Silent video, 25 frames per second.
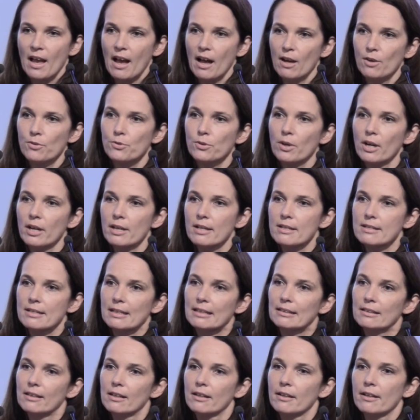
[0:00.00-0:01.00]
How do I, as a
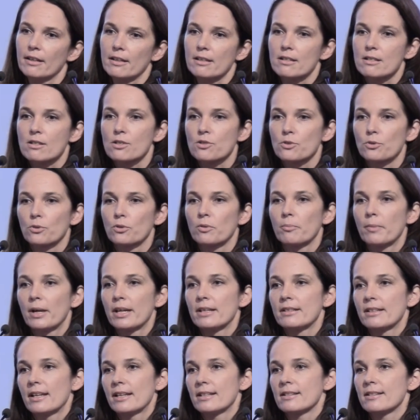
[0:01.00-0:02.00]
client, store
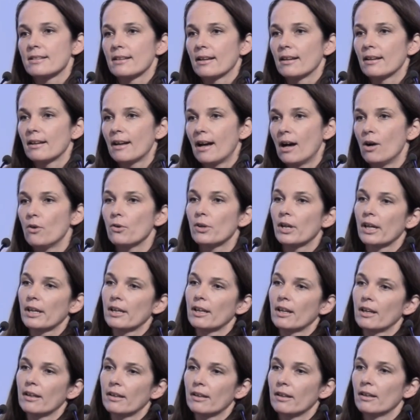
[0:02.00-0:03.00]
my data? How can
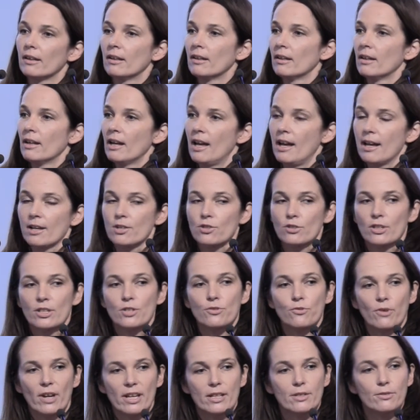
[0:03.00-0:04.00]
I actually
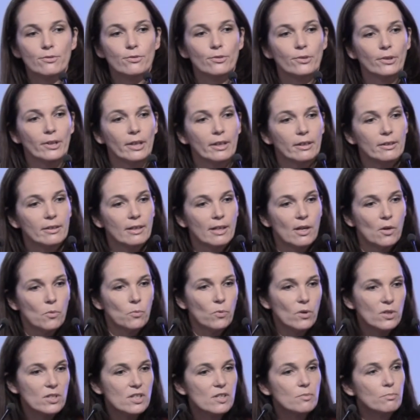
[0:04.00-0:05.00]
transfer it?
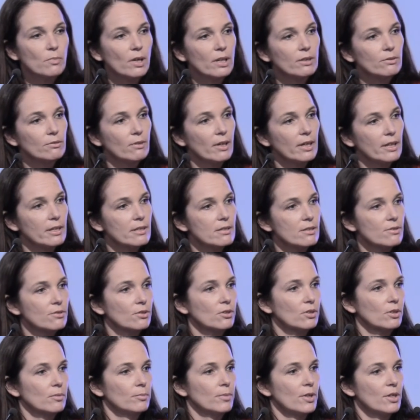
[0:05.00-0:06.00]
What's my right to
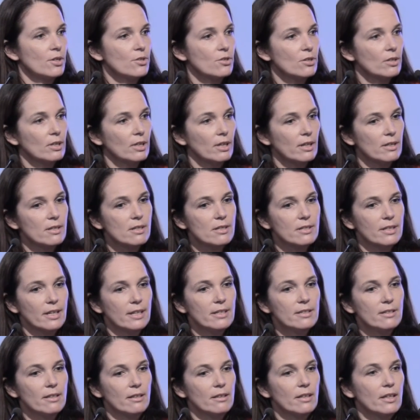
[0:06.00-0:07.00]
commercialize
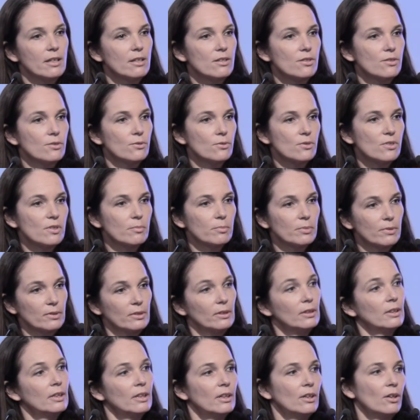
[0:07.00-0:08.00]
data that is
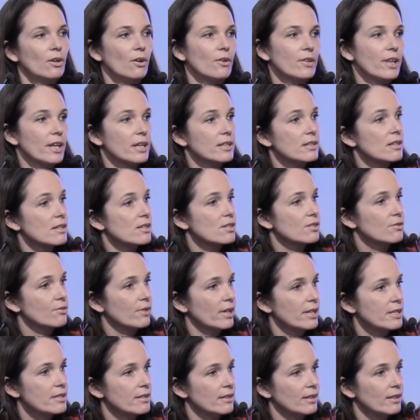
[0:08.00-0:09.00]
usable or that is
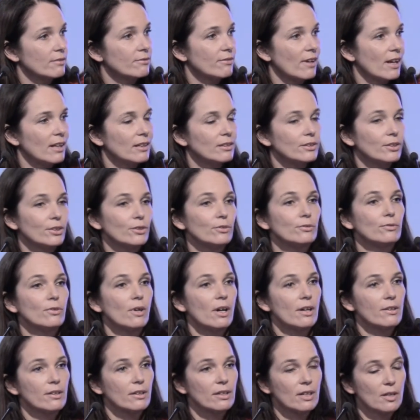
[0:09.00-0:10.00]
creating a value for
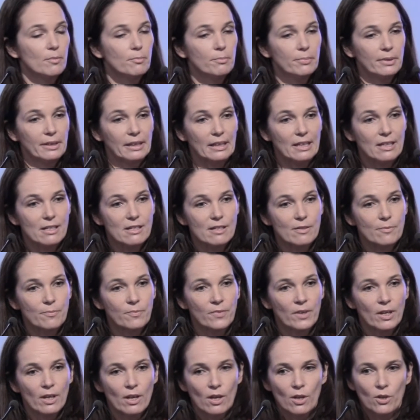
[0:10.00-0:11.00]
other companies?
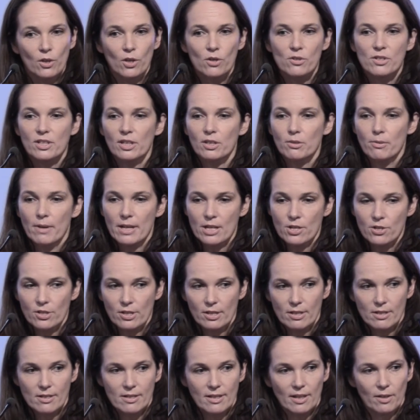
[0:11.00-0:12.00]
Those are
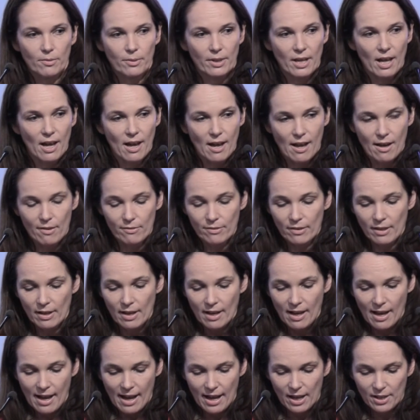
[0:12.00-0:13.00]
questions that we have
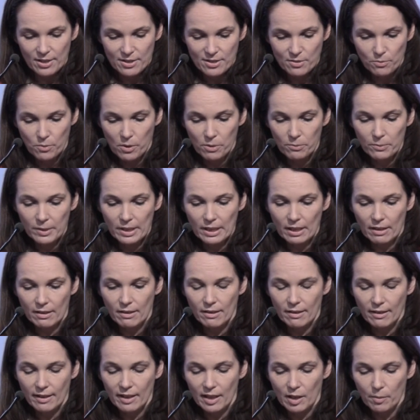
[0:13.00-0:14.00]
and where we can
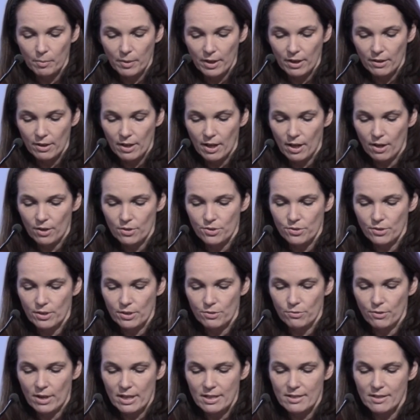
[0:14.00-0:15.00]
think about how to
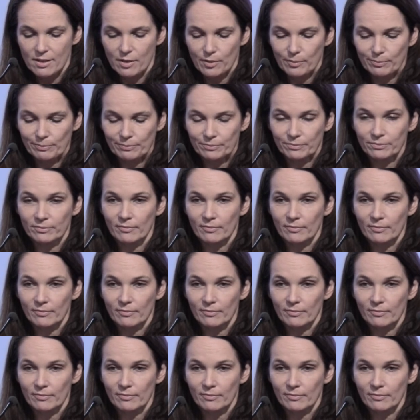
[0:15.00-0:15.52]
address them.